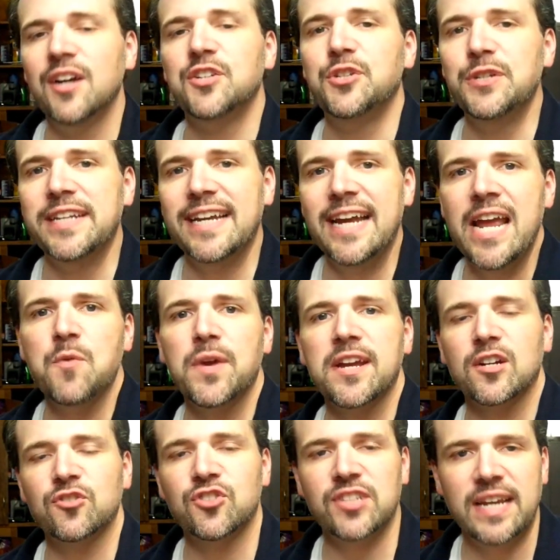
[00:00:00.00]
Today we
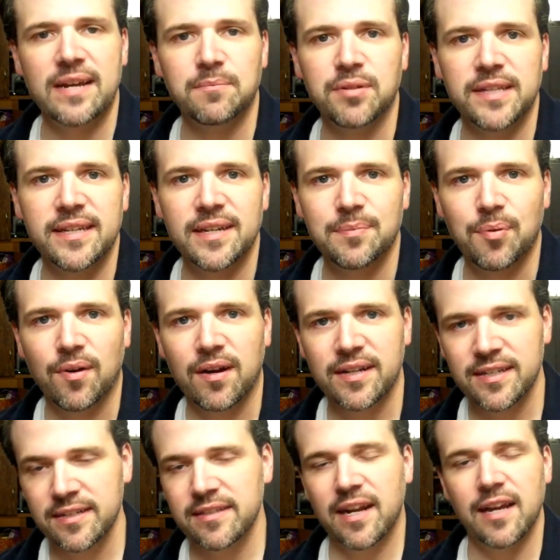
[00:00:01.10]
are sampling a
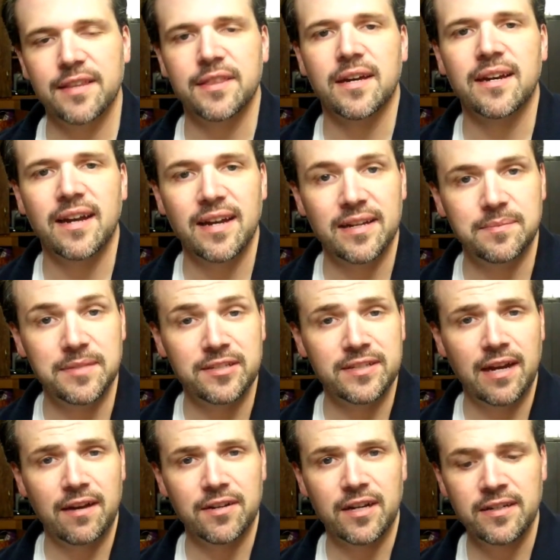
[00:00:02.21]
product that I thought I had missed
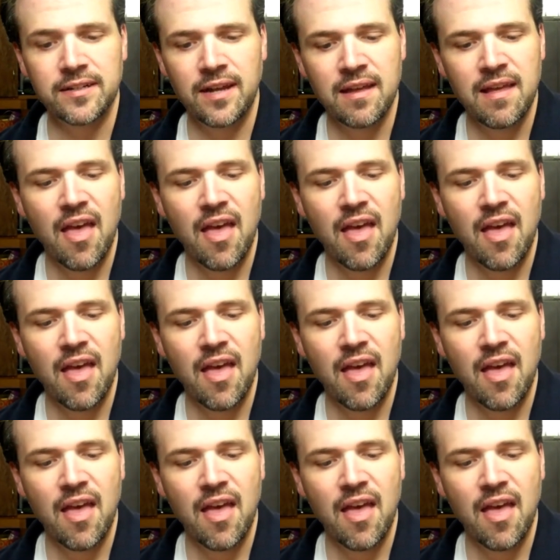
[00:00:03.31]
out on.